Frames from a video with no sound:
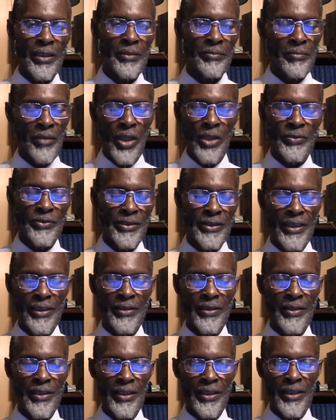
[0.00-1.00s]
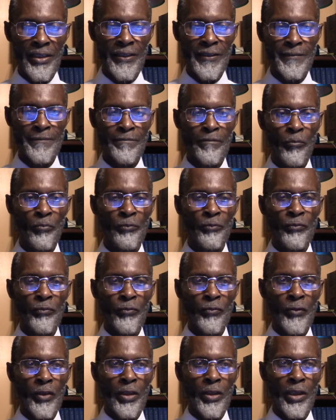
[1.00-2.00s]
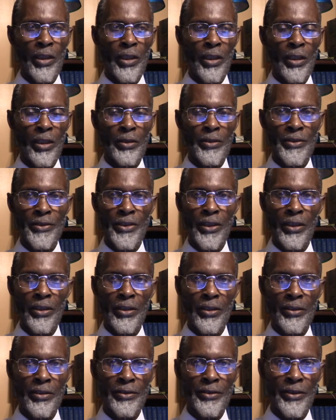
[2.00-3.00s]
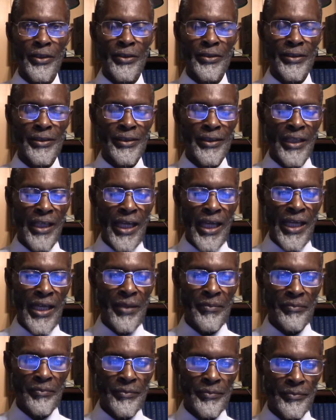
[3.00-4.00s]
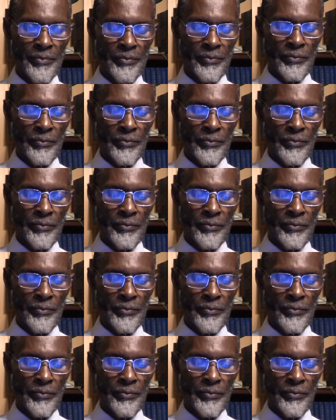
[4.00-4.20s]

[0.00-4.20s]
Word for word: mounted there. Okay. So your name